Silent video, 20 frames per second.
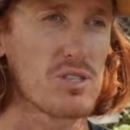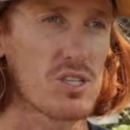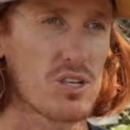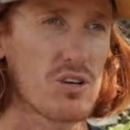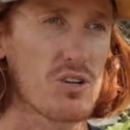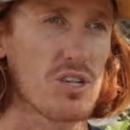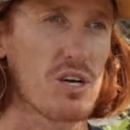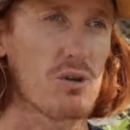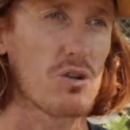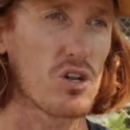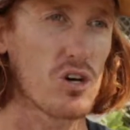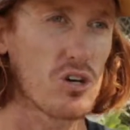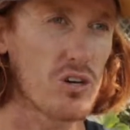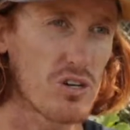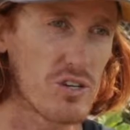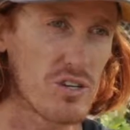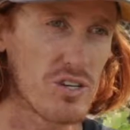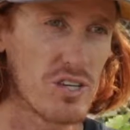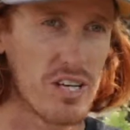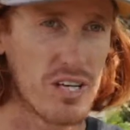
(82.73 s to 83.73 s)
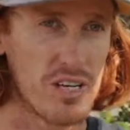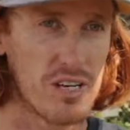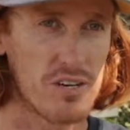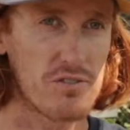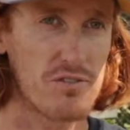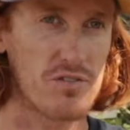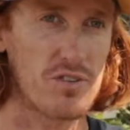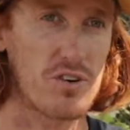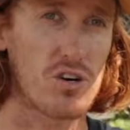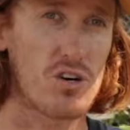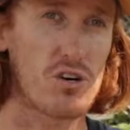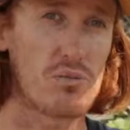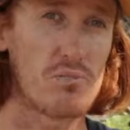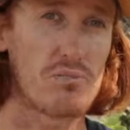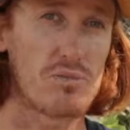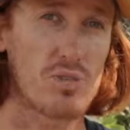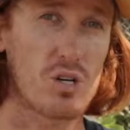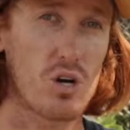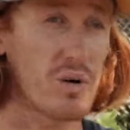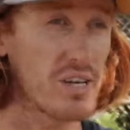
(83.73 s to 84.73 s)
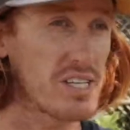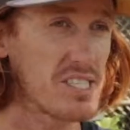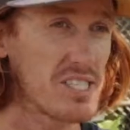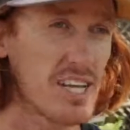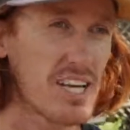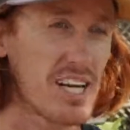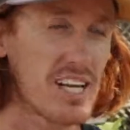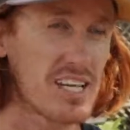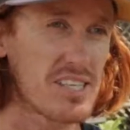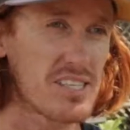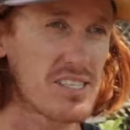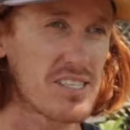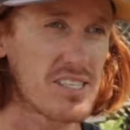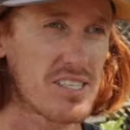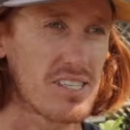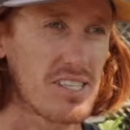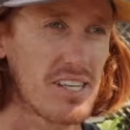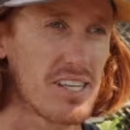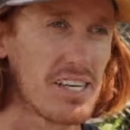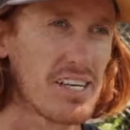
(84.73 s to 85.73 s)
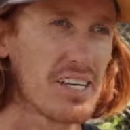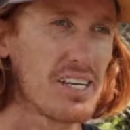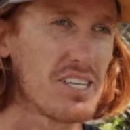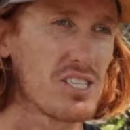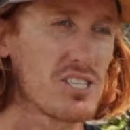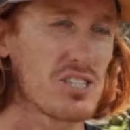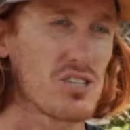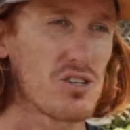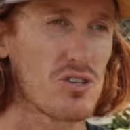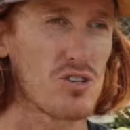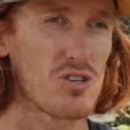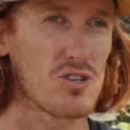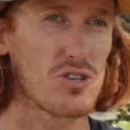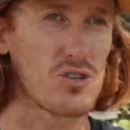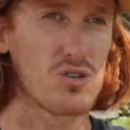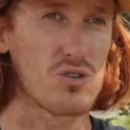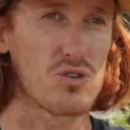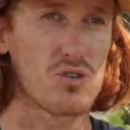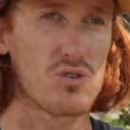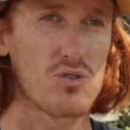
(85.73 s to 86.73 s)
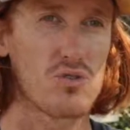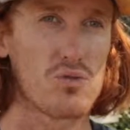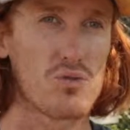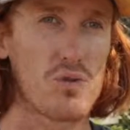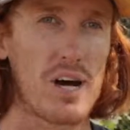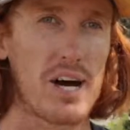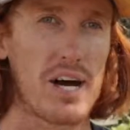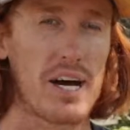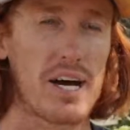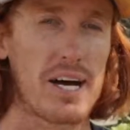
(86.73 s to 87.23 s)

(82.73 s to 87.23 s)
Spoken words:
So they'll learn from growing seedlings to